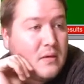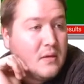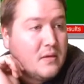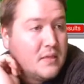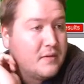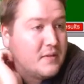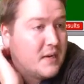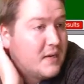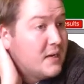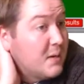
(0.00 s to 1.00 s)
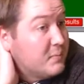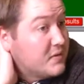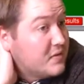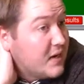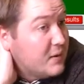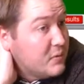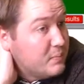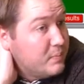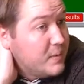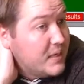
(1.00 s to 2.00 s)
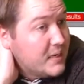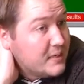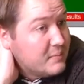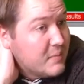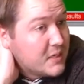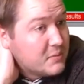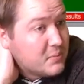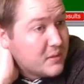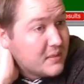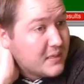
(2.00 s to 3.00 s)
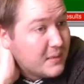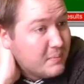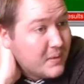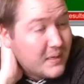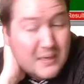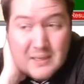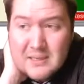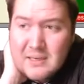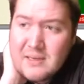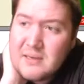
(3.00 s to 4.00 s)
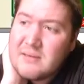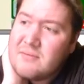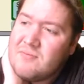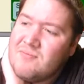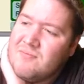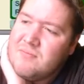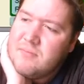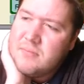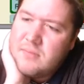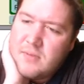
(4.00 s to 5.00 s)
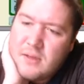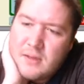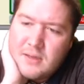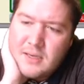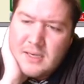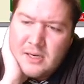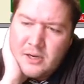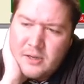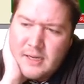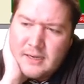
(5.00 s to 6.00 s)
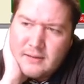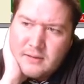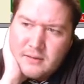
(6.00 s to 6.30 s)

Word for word: Seth said, in imps, I would bid, and match points, I pass, I think. Hmm. I don't know, like.